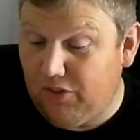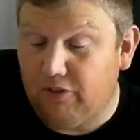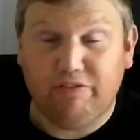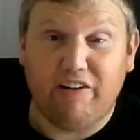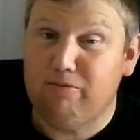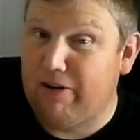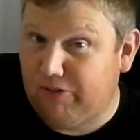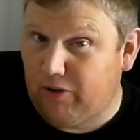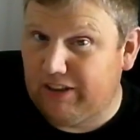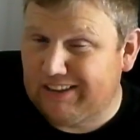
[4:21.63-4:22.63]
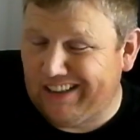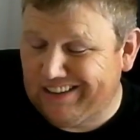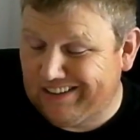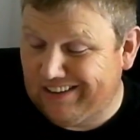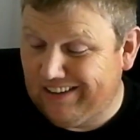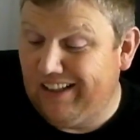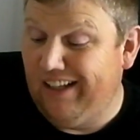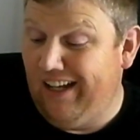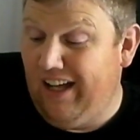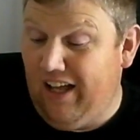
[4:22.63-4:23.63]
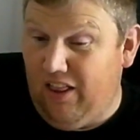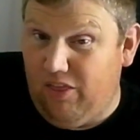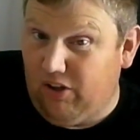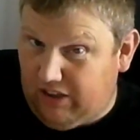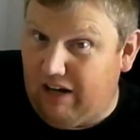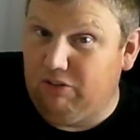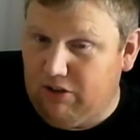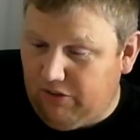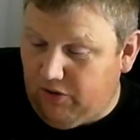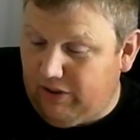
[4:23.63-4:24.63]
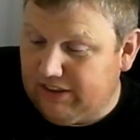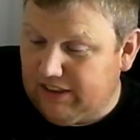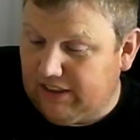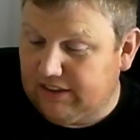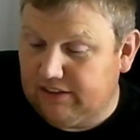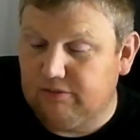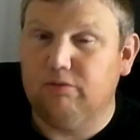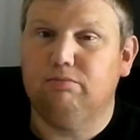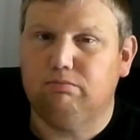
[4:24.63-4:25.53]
They're favored by 36. They're covering the 36